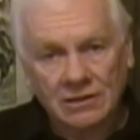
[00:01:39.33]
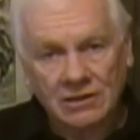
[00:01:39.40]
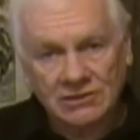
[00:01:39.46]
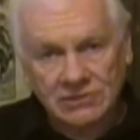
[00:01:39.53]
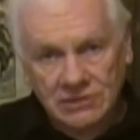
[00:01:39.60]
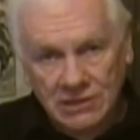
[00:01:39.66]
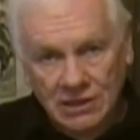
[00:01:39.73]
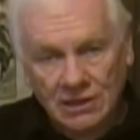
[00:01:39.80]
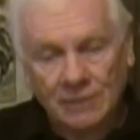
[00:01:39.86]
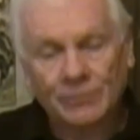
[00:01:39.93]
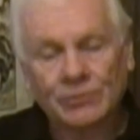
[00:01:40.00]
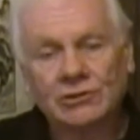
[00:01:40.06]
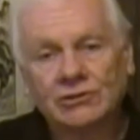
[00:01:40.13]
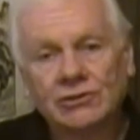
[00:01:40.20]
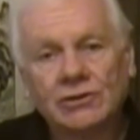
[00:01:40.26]
is the
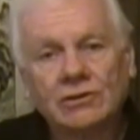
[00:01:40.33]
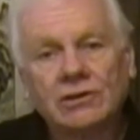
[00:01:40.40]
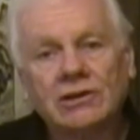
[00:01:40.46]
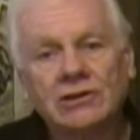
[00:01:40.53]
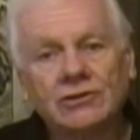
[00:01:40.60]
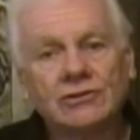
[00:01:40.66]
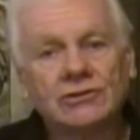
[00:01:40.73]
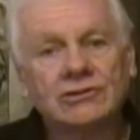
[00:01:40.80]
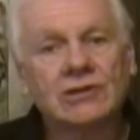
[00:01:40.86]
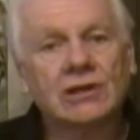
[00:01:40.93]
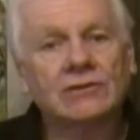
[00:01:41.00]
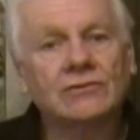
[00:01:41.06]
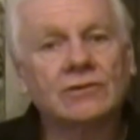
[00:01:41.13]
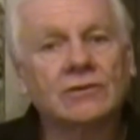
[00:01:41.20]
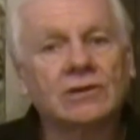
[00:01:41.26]
opportunity to
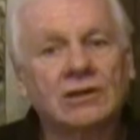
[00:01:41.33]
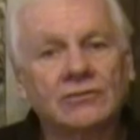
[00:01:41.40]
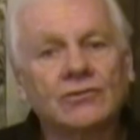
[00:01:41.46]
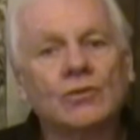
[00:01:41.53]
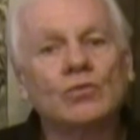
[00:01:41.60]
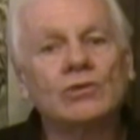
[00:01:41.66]
set their get